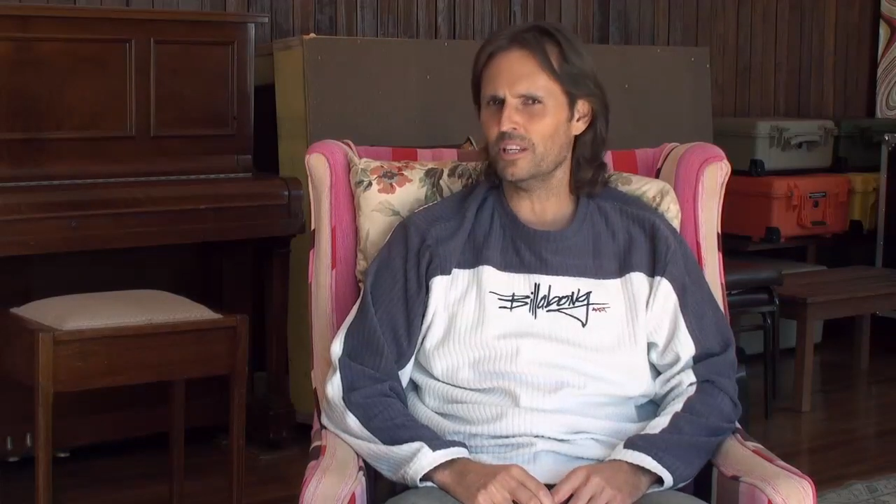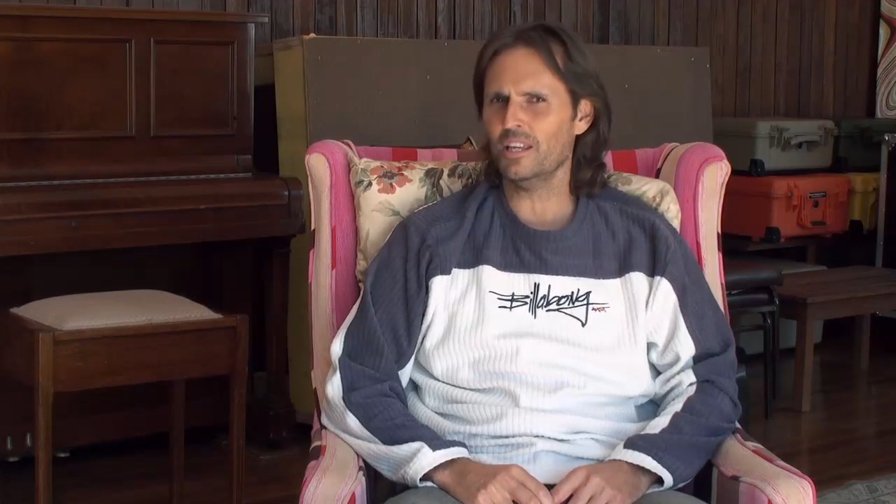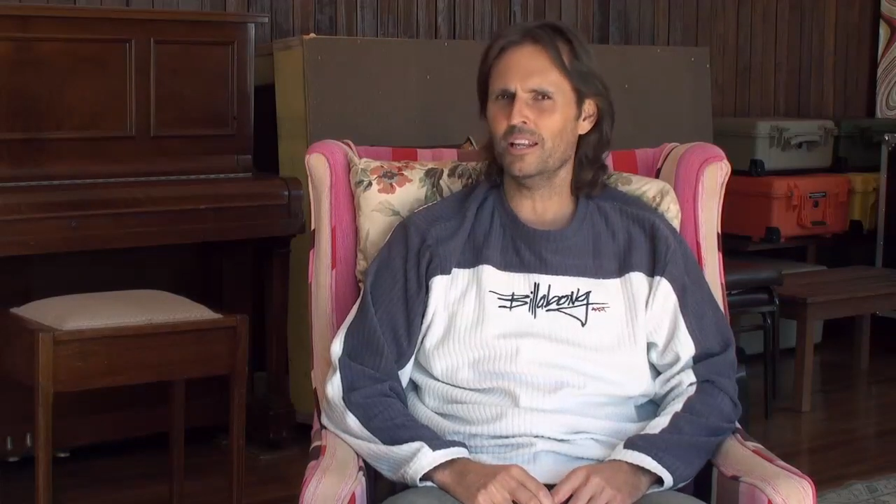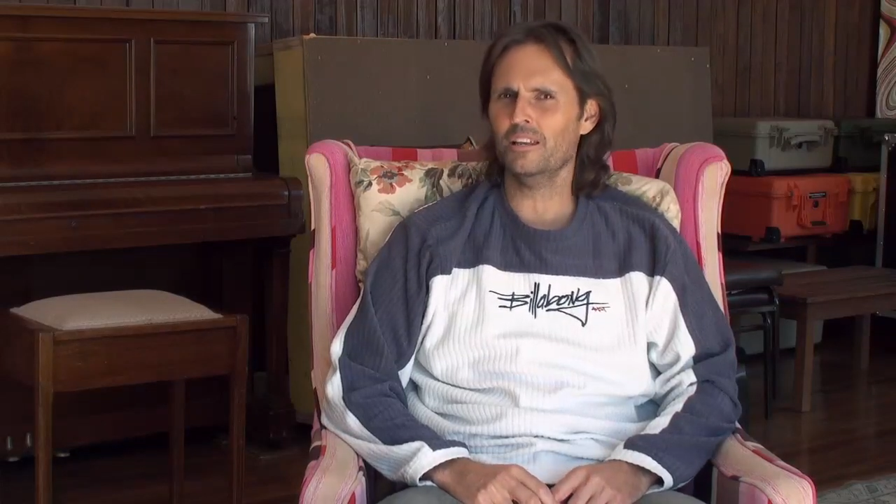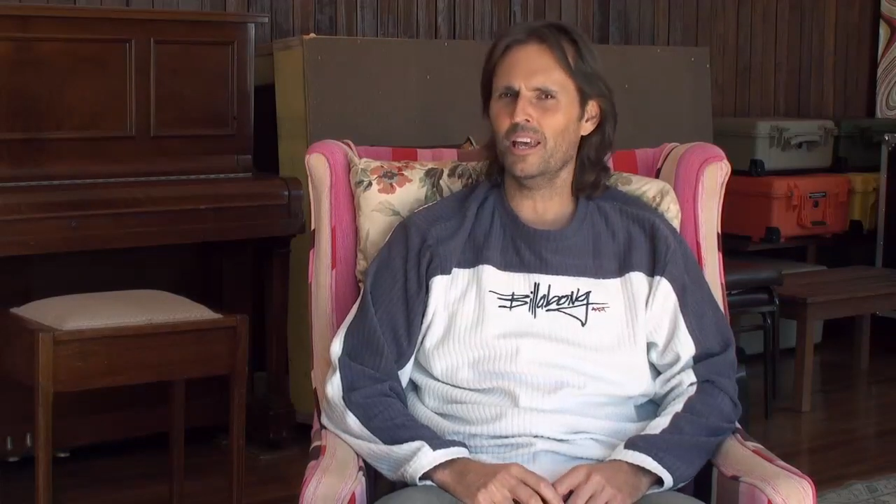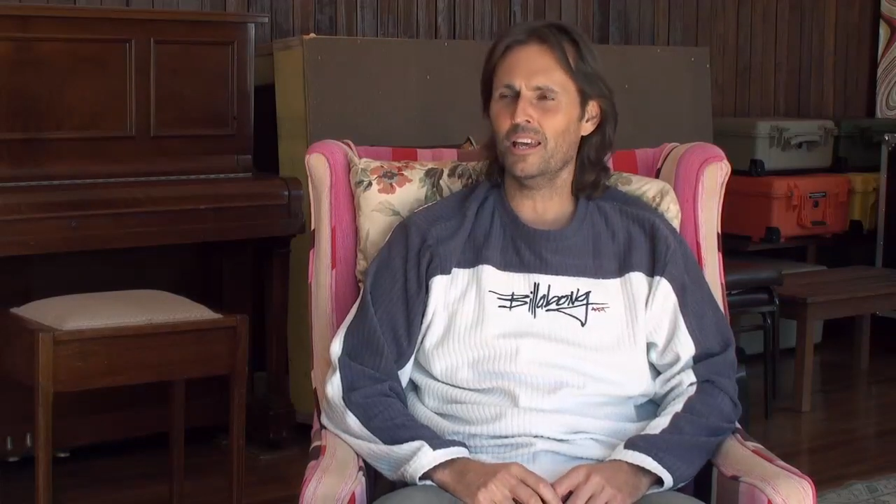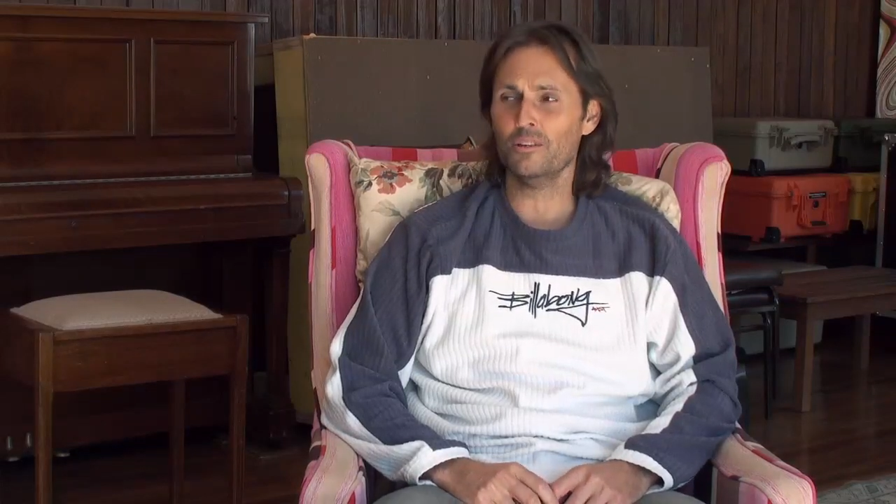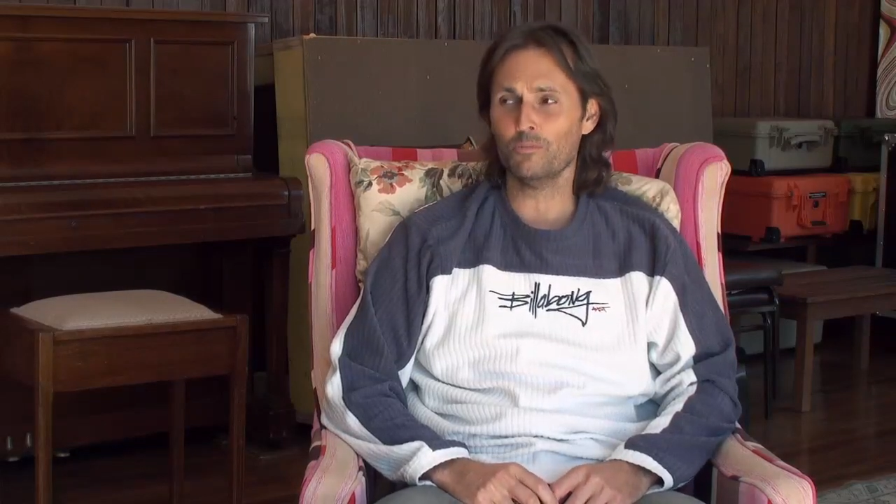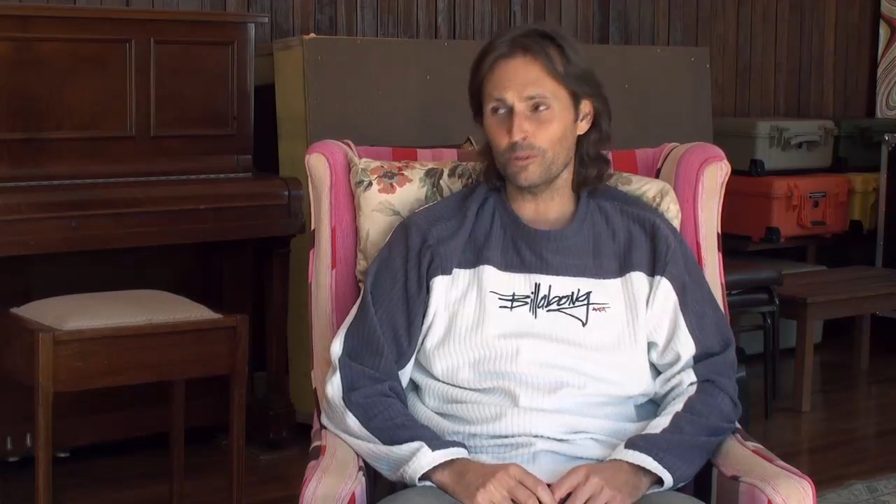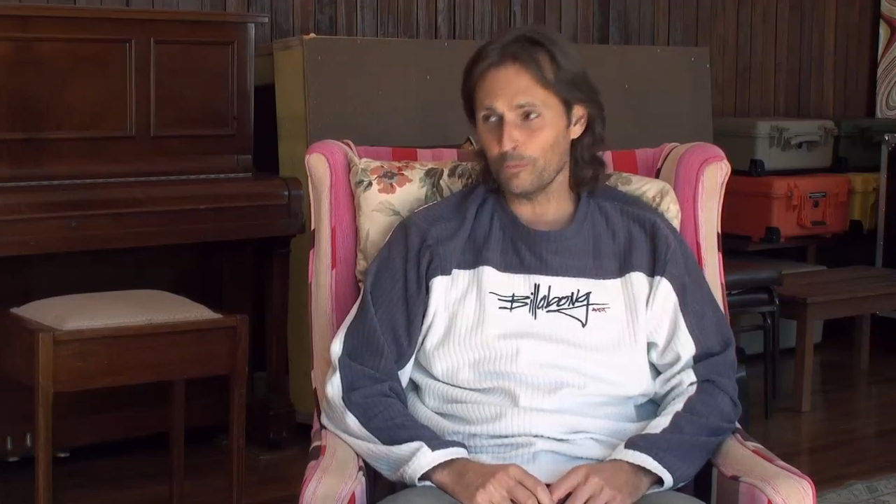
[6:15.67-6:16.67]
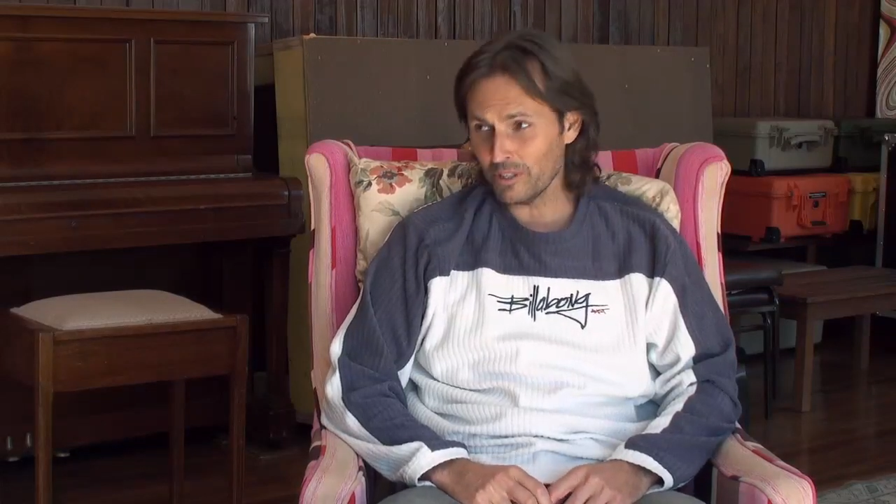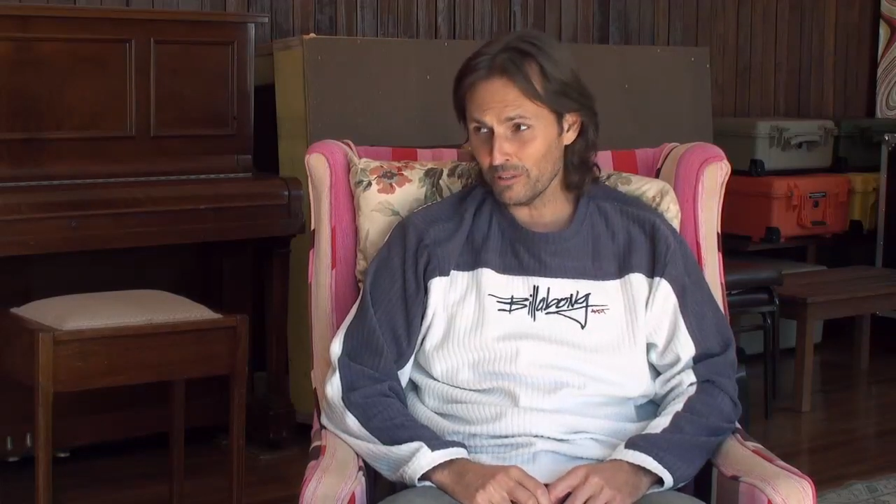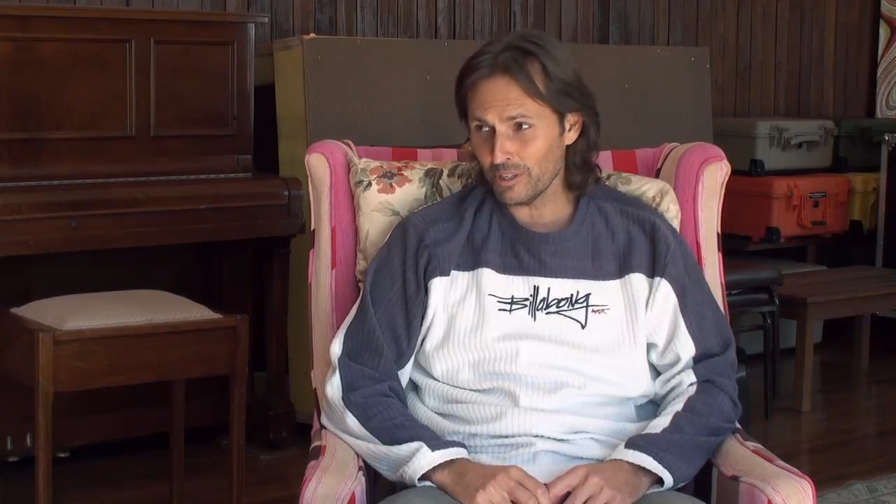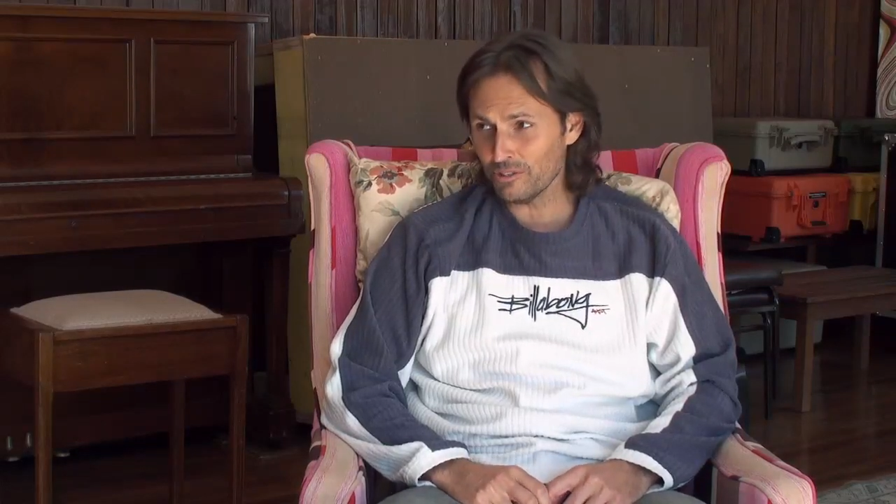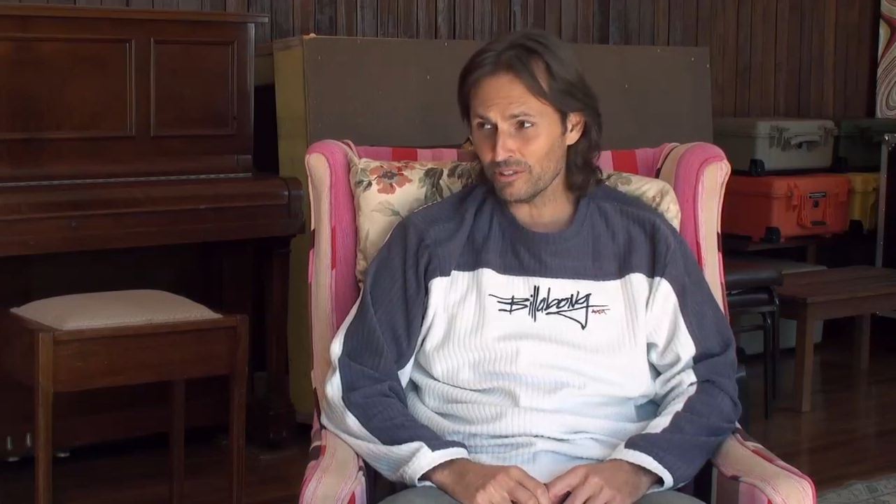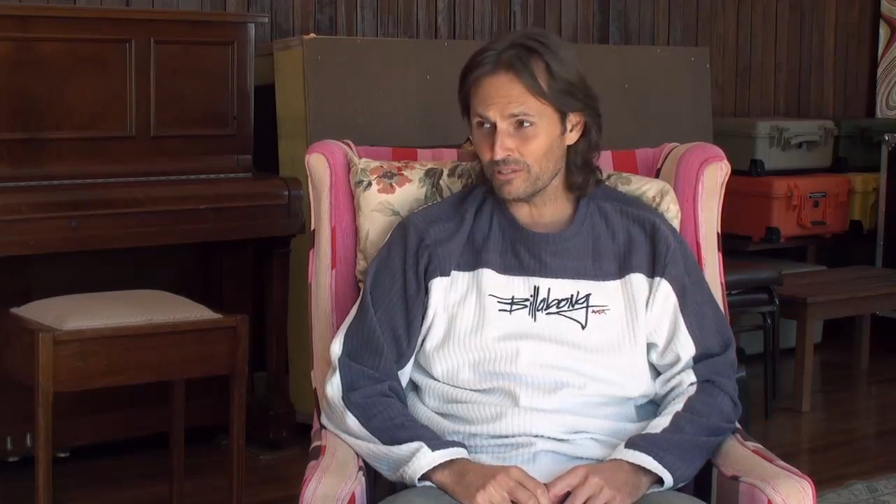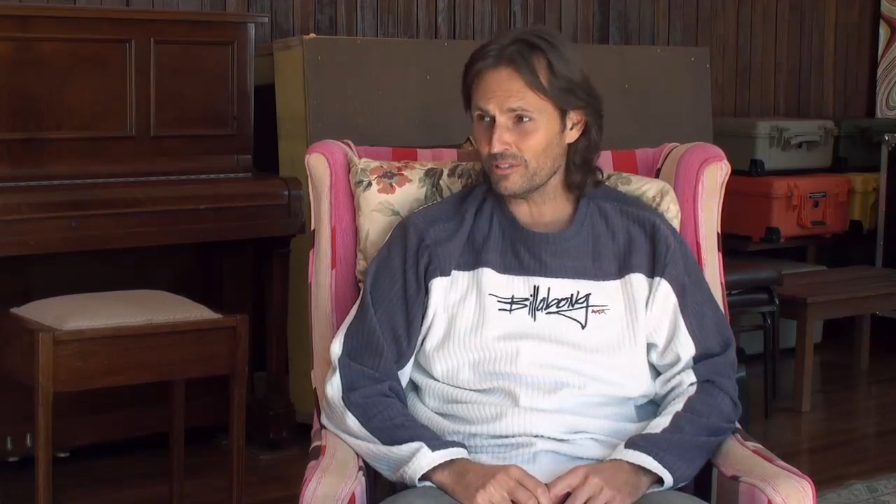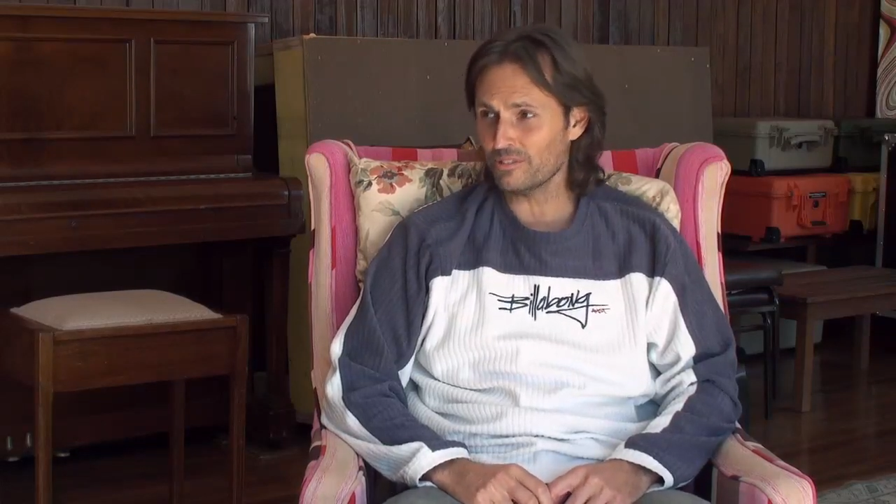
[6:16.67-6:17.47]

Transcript: and it will be emotional.